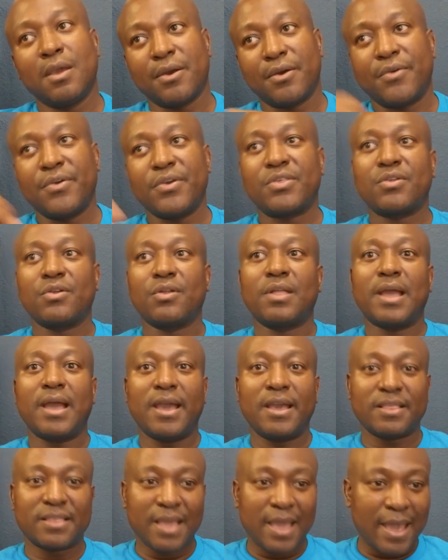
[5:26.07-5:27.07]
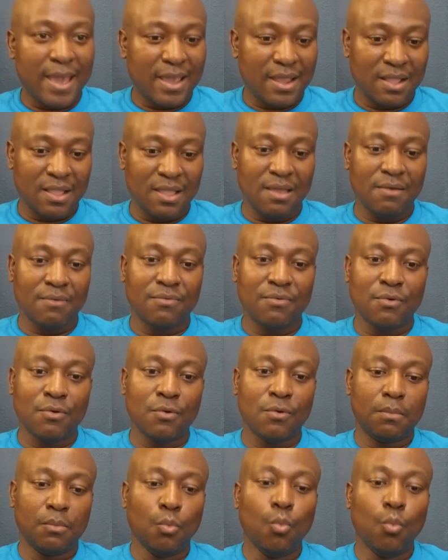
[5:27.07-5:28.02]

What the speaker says: crystallized, high level,